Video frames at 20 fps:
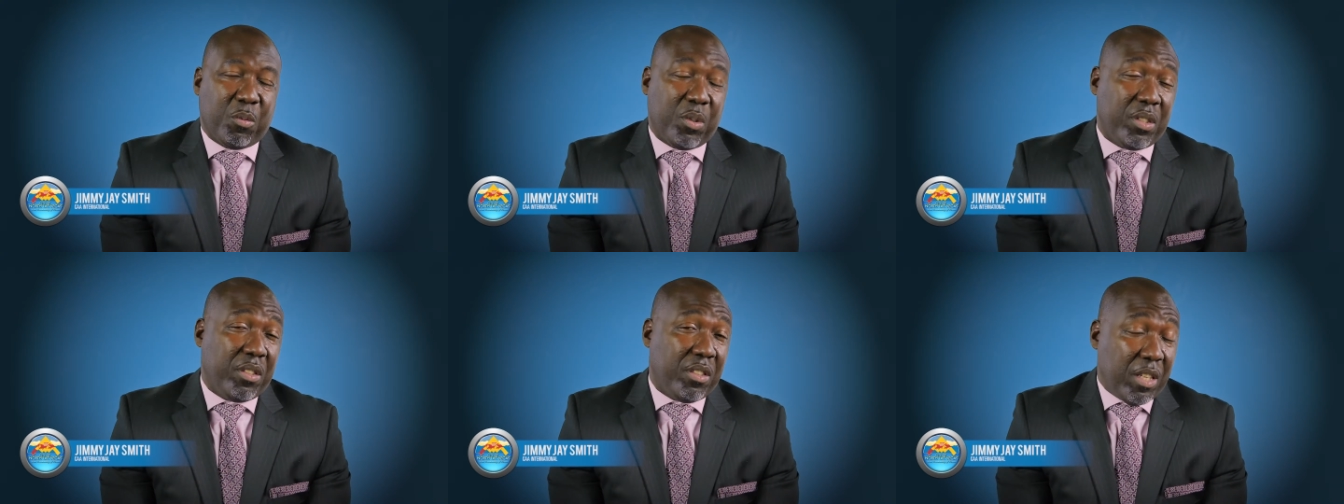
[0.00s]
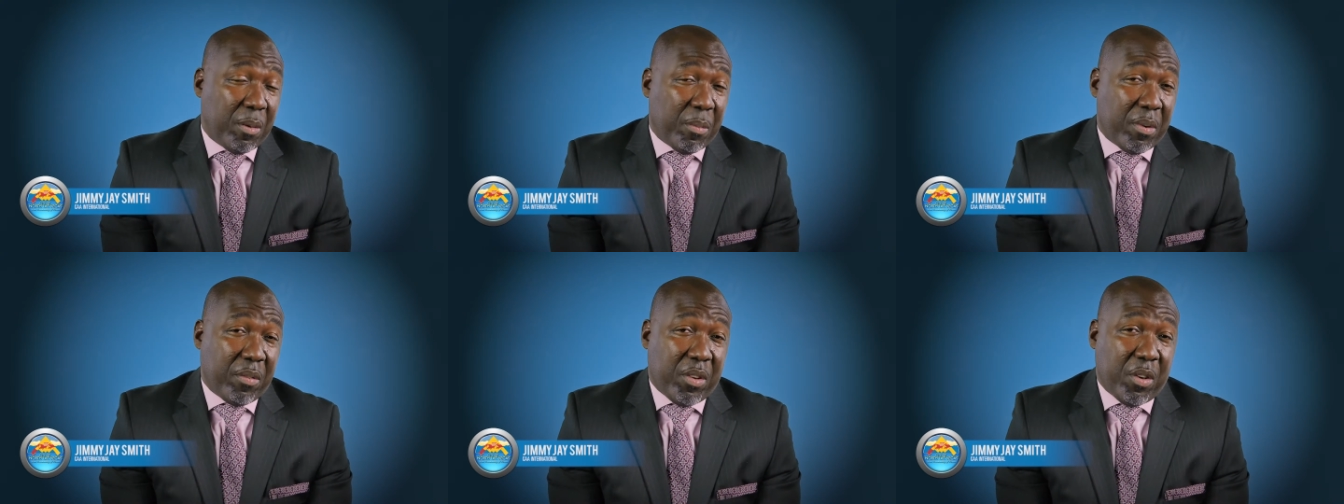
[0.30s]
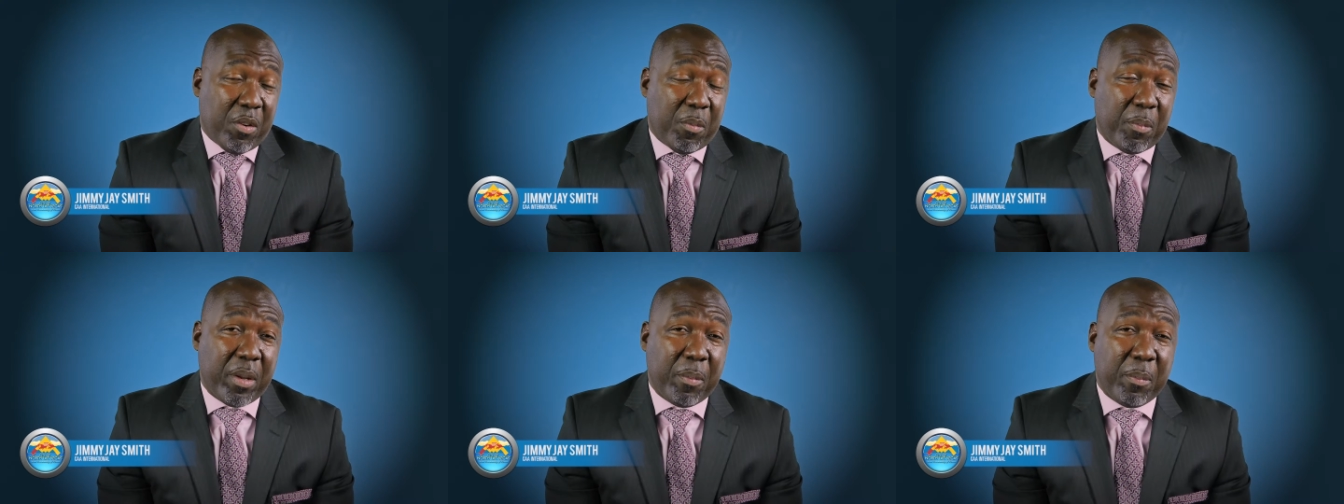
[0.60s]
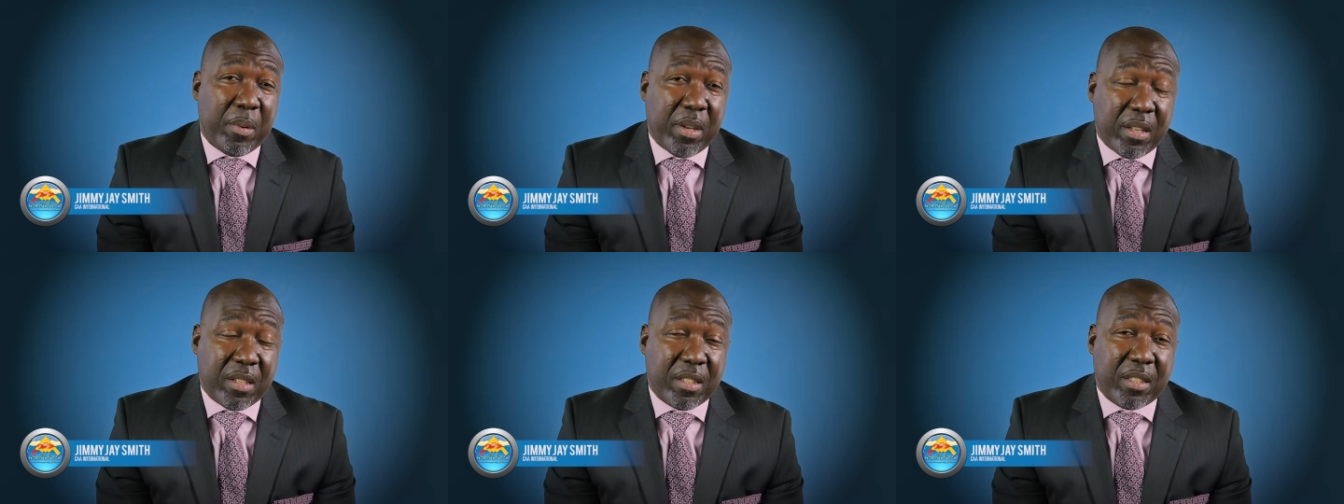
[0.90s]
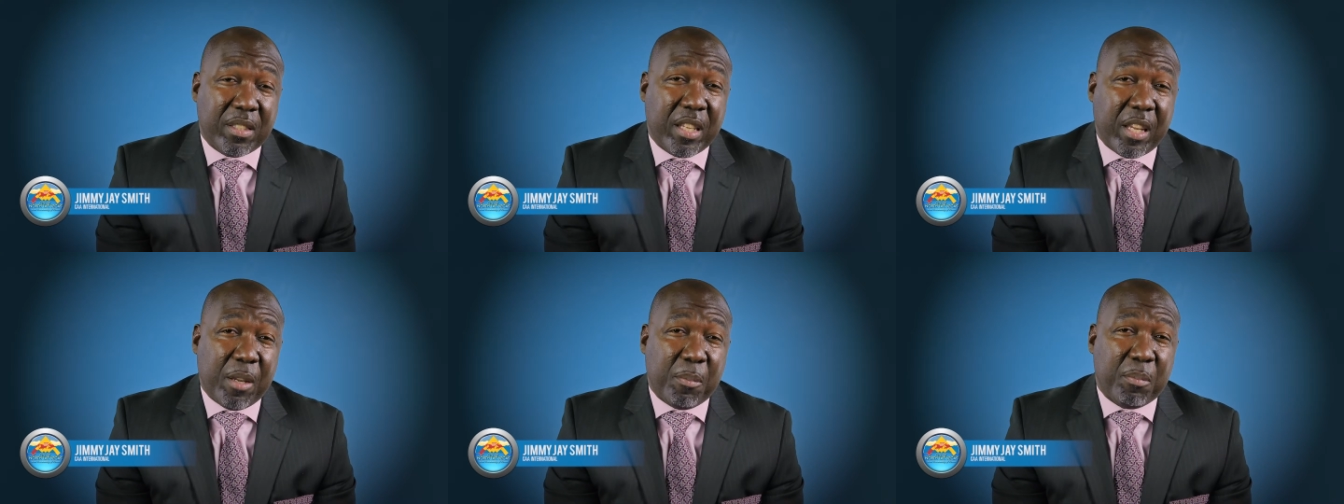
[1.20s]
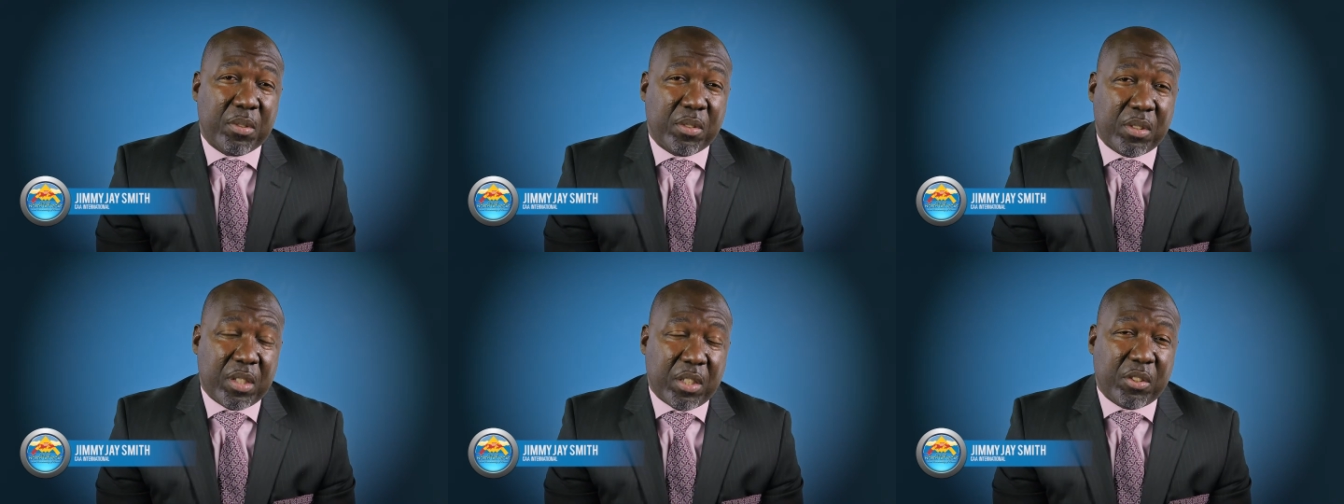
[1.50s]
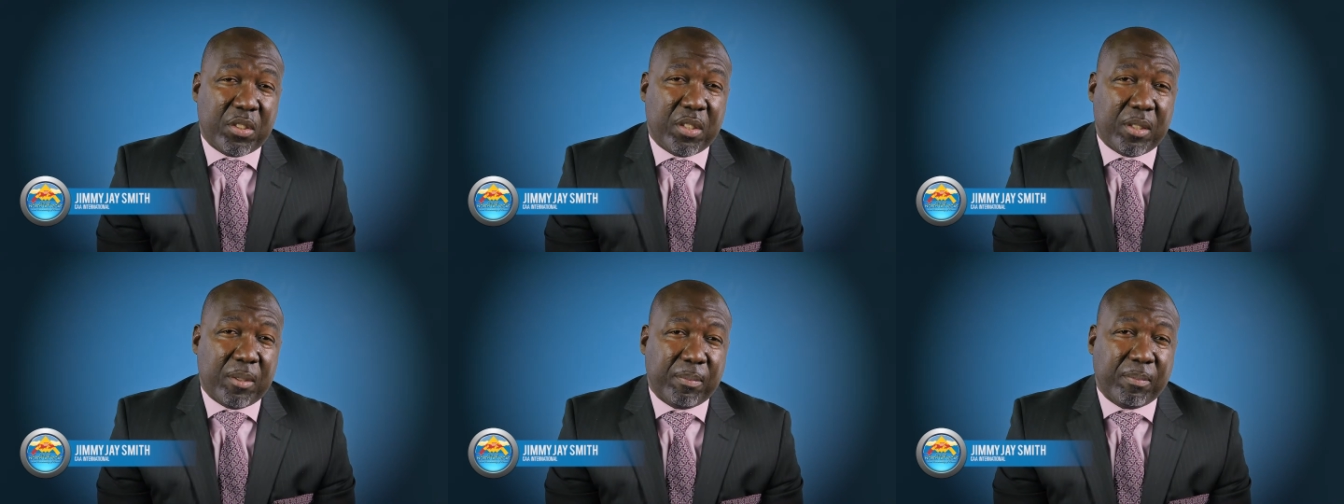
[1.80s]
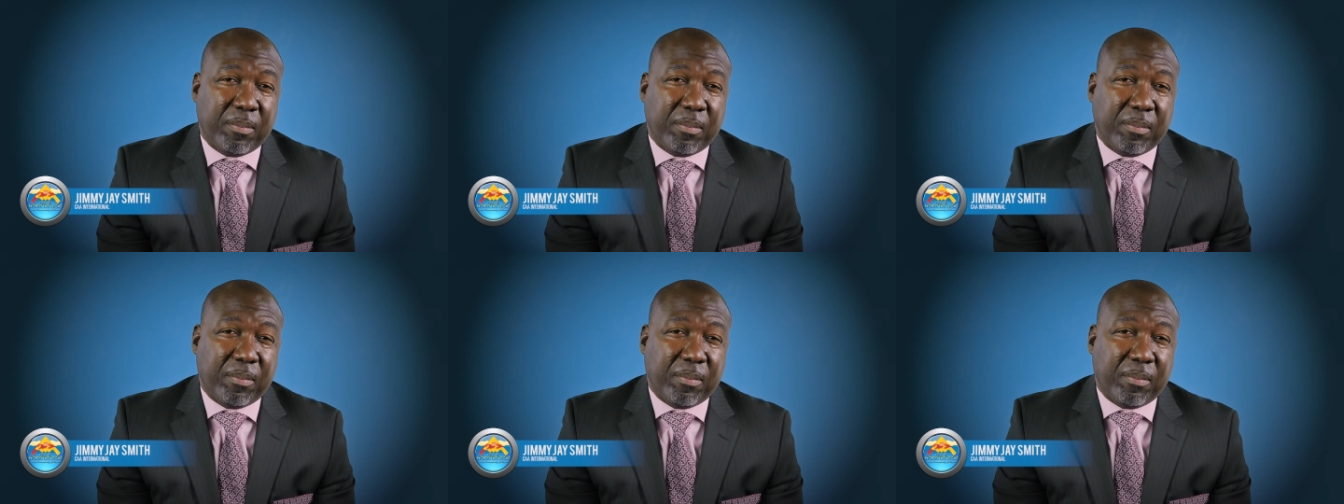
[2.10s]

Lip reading: which some of you may be in the same position.